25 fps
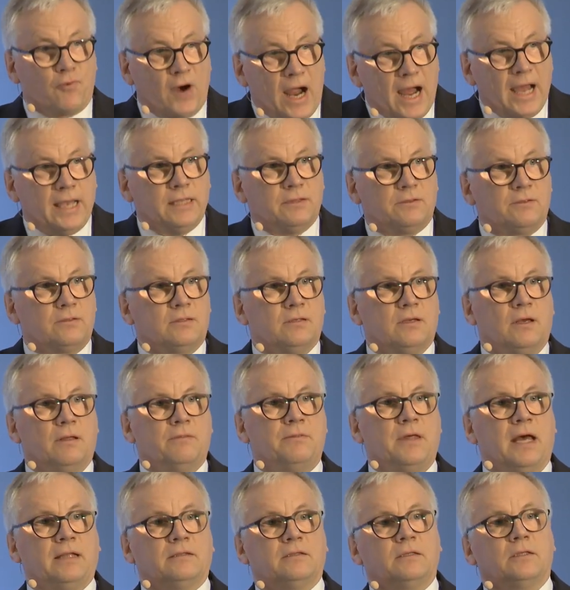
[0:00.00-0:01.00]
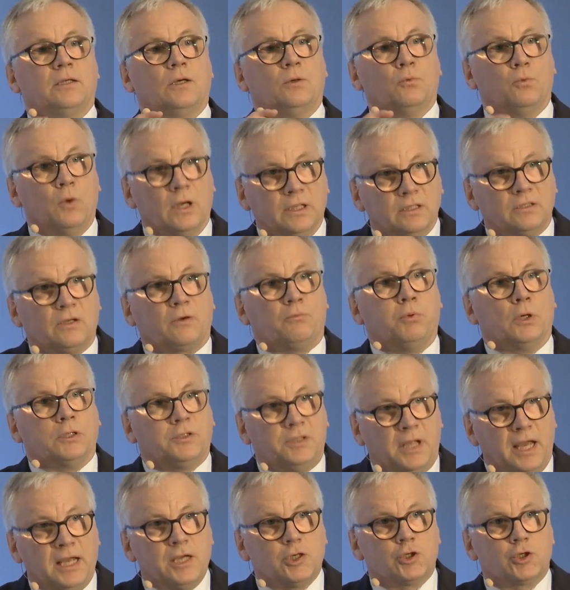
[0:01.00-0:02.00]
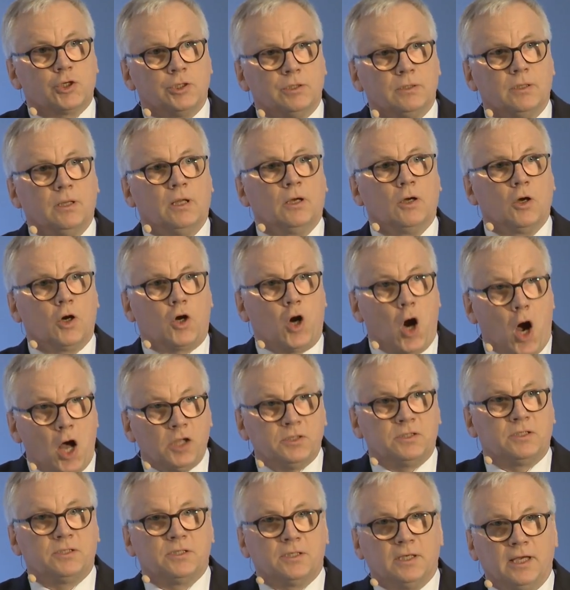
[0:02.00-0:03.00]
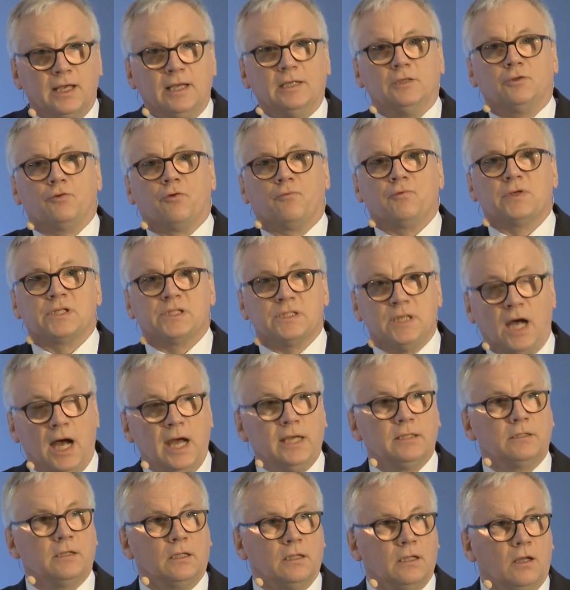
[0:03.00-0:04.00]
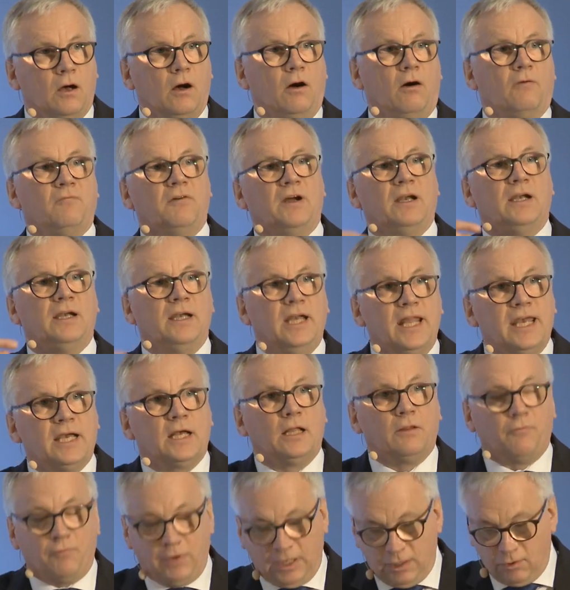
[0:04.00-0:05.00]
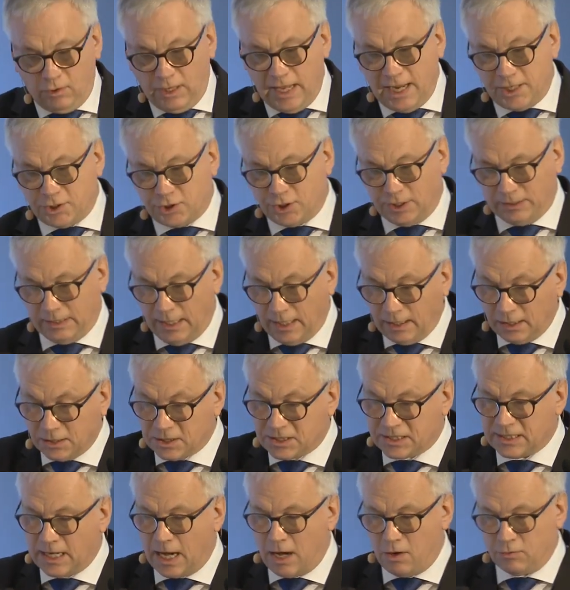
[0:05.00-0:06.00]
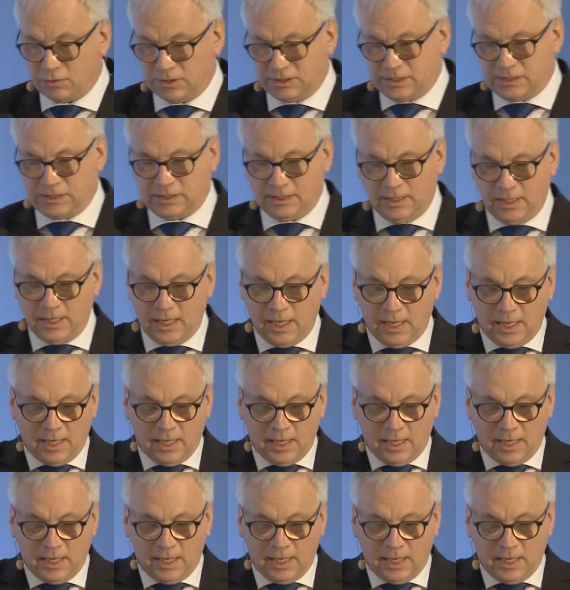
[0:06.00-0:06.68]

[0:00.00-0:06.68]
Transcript: right that one quotation got into recital of a legal regulation, and it sounds,